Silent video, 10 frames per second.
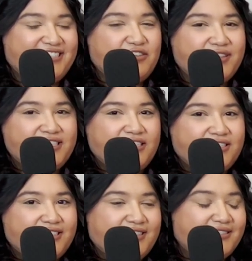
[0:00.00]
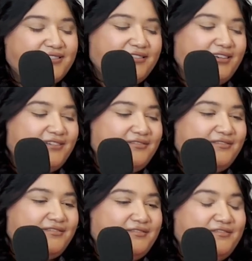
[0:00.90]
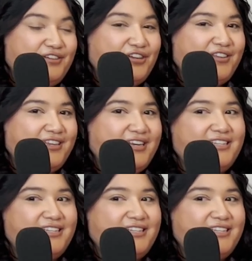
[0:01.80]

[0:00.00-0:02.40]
So this is just, for y'all that need to